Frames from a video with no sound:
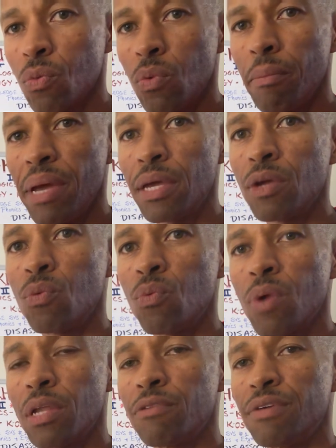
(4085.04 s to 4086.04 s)
We're making
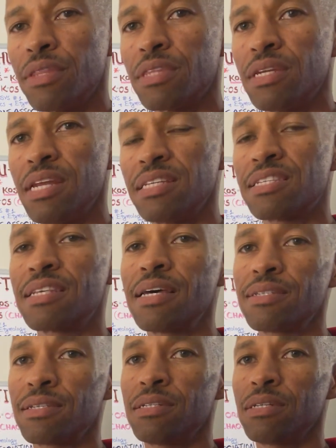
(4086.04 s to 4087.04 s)
relevant the
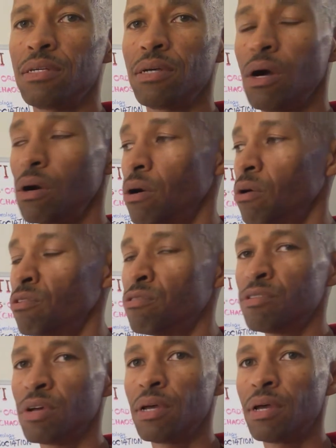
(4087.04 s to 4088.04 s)
necessity
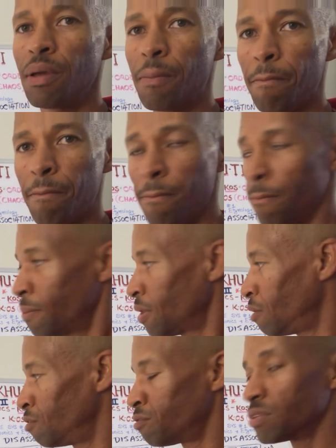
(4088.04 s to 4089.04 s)
of
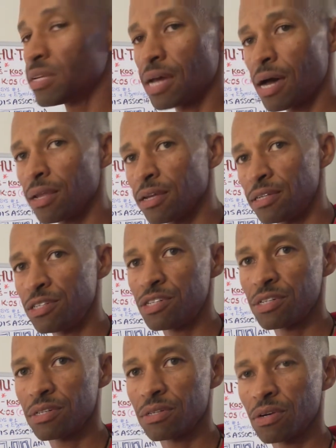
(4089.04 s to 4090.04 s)

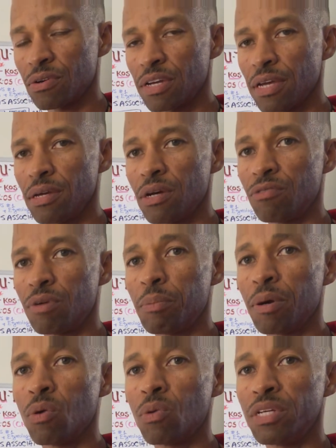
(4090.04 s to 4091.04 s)
knowledge, okay, of
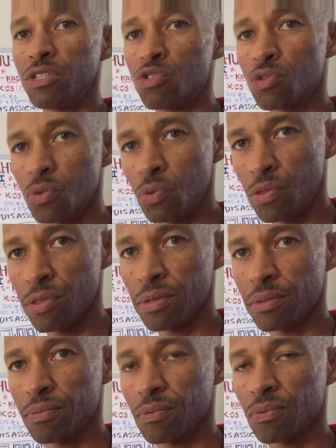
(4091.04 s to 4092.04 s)
upholding truth,
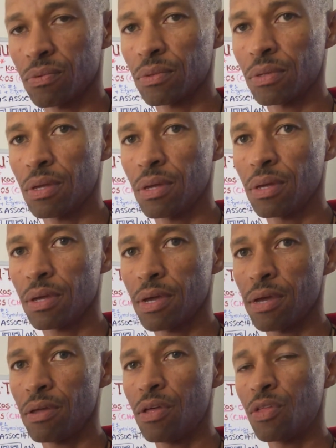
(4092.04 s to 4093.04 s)

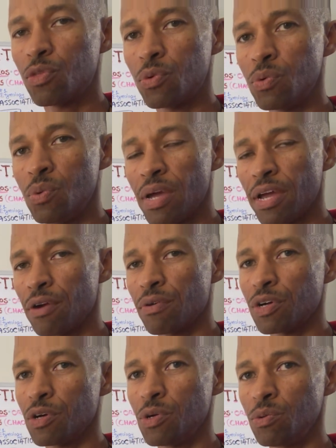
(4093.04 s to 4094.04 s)
okay, through
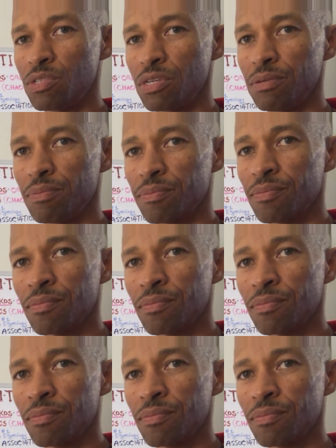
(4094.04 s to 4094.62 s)
Herukhuti.